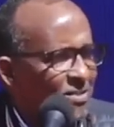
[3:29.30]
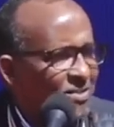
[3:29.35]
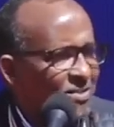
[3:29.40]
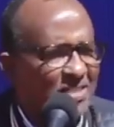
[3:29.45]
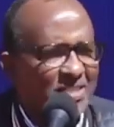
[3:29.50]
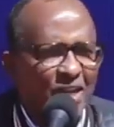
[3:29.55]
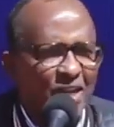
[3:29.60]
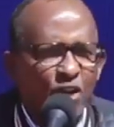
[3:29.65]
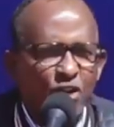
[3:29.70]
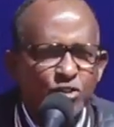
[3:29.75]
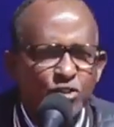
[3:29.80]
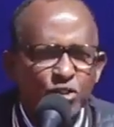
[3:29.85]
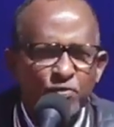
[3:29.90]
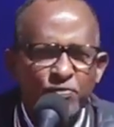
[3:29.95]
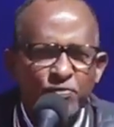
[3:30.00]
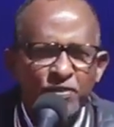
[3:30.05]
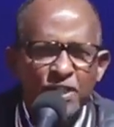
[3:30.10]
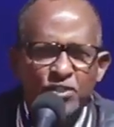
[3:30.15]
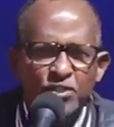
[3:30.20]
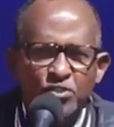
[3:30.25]
There's a lot
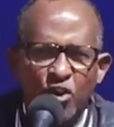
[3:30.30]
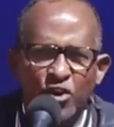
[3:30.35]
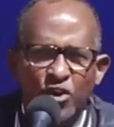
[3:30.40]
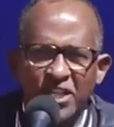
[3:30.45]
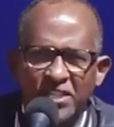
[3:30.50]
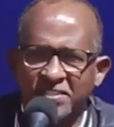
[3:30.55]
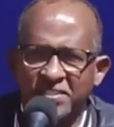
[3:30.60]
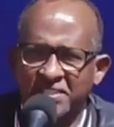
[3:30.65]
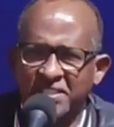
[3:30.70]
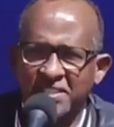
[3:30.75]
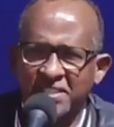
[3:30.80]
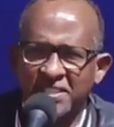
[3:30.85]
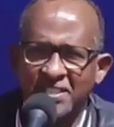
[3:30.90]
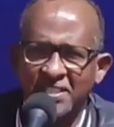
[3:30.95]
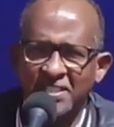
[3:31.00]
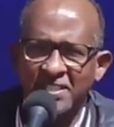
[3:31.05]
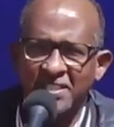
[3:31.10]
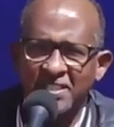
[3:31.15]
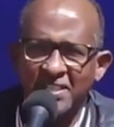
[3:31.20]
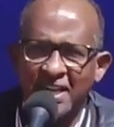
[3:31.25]
of dishonesty
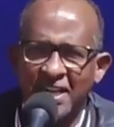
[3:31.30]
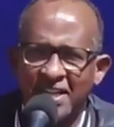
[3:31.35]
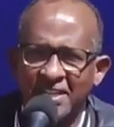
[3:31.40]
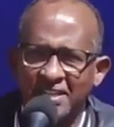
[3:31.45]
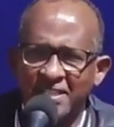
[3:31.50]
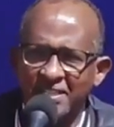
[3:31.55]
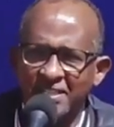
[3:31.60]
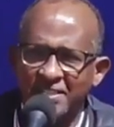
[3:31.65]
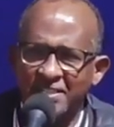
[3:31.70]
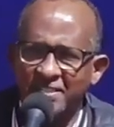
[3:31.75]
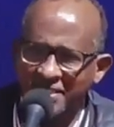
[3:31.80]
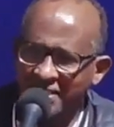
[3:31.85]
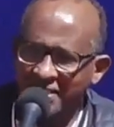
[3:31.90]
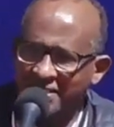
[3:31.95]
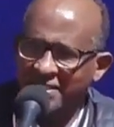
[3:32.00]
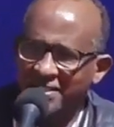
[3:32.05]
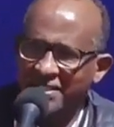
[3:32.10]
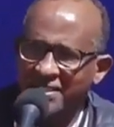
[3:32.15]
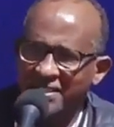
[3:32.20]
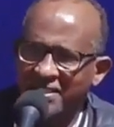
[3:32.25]
and
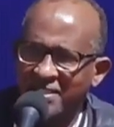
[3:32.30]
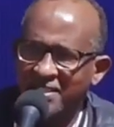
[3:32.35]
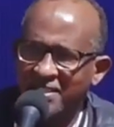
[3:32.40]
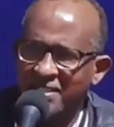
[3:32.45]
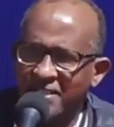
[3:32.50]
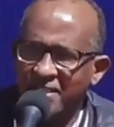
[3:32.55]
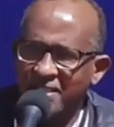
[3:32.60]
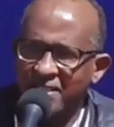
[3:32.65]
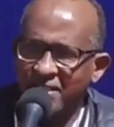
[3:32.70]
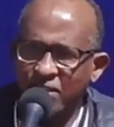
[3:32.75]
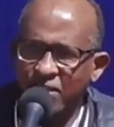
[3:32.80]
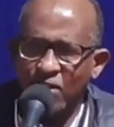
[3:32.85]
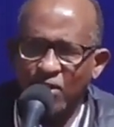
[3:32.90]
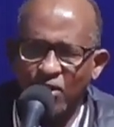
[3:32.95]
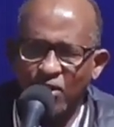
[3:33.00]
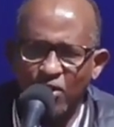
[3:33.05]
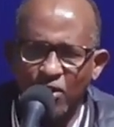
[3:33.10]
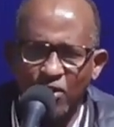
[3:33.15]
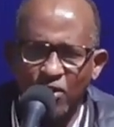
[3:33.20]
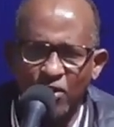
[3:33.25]
deceit in the
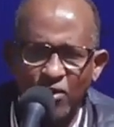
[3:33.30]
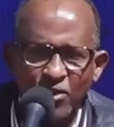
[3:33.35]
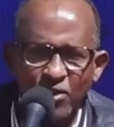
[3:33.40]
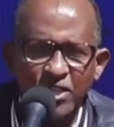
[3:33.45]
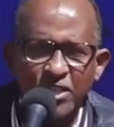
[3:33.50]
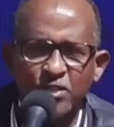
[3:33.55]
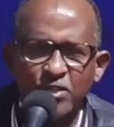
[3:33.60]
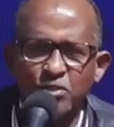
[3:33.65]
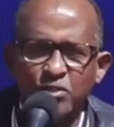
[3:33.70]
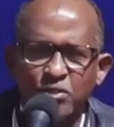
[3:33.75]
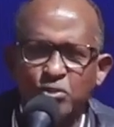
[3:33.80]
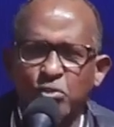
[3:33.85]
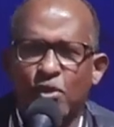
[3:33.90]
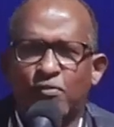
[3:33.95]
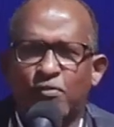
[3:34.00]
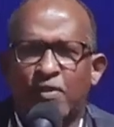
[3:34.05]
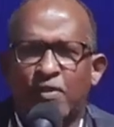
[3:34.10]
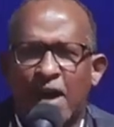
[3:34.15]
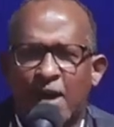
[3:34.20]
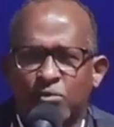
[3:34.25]
whole issue
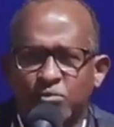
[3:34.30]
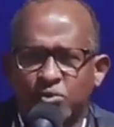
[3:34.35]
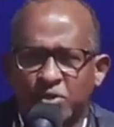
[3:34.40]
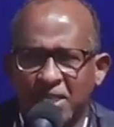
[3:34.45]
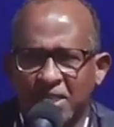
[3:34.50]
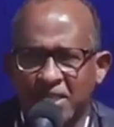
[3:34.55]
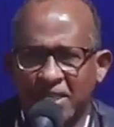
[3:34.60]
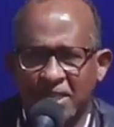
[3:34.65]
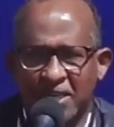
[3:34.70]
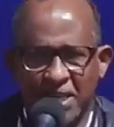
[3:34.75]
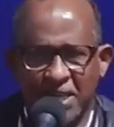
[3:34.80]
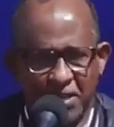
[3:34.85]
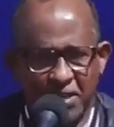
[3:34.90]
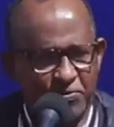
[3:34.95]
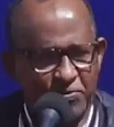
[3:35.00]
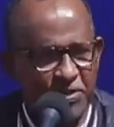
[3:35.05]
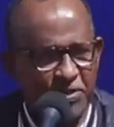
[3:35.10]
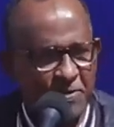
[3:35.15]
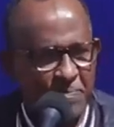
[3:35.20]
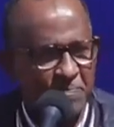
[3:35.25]
of housing
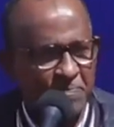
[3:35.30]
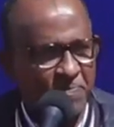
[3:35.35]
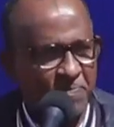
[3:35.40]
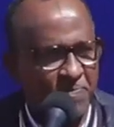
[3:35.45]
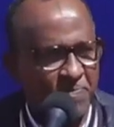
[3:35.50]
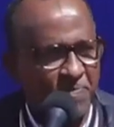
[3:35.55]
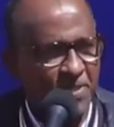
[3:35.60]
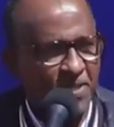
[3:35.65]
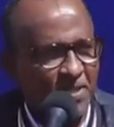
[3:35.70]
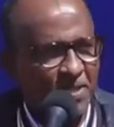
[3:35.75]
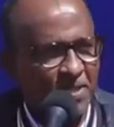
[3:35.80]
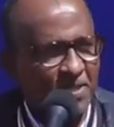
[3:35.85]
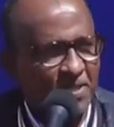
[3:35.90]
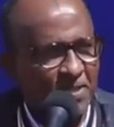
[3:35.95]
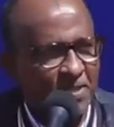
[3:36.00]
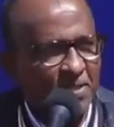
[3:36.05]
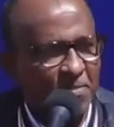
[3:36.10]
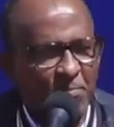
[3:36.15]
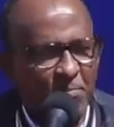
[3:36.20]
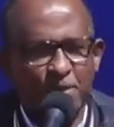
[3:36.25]
levy.
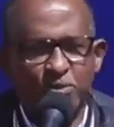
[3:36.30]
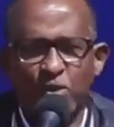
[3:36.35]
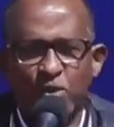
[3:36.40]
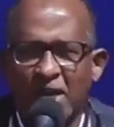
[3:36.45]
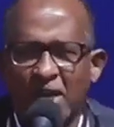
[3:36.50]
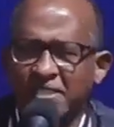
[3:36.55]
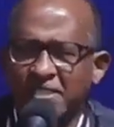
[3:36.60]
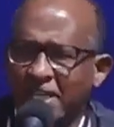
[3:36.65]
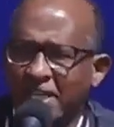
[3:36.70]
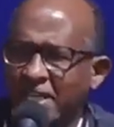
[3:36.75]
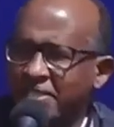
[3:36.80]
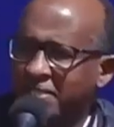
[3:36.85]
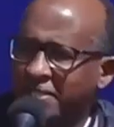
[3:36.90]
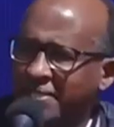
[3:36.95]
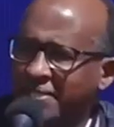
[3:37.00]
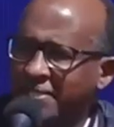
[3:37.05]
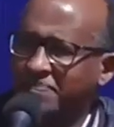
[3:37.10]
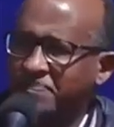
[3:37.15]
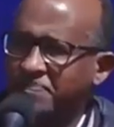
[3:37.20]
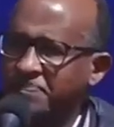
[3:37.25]
But Your
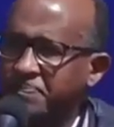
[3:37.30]
Excellency,